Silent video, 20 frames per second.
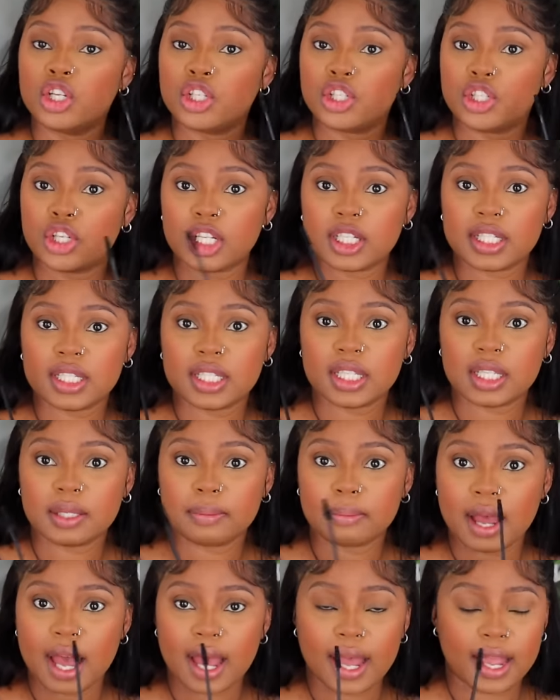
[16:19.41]
dirty
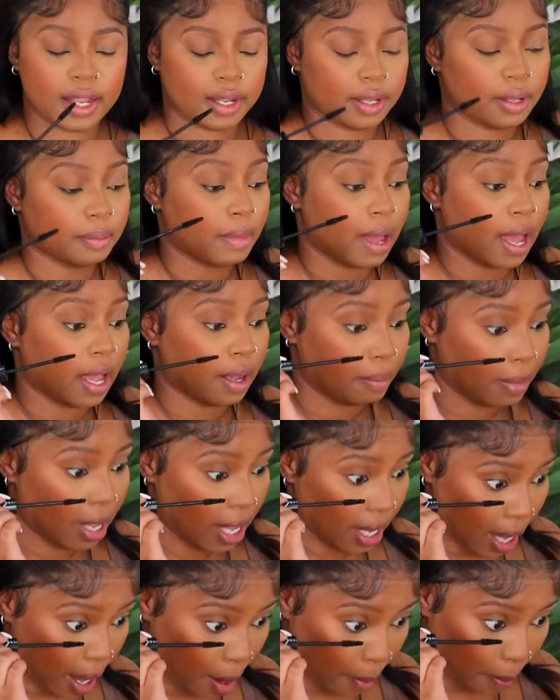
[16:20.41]
my
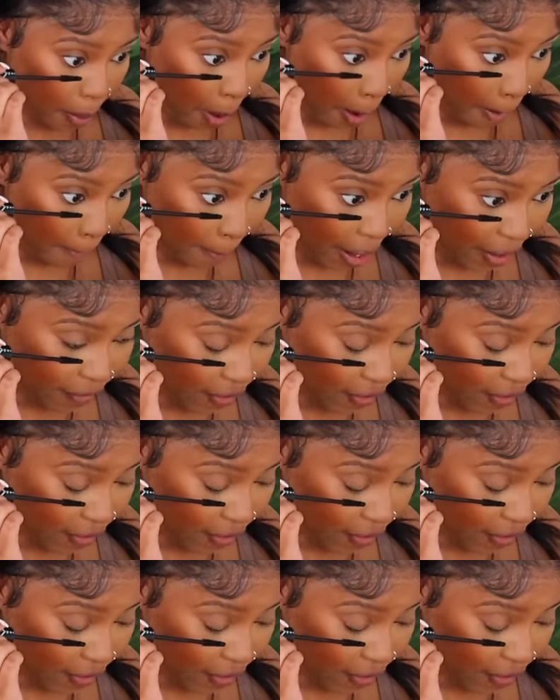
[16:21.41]
makeup, my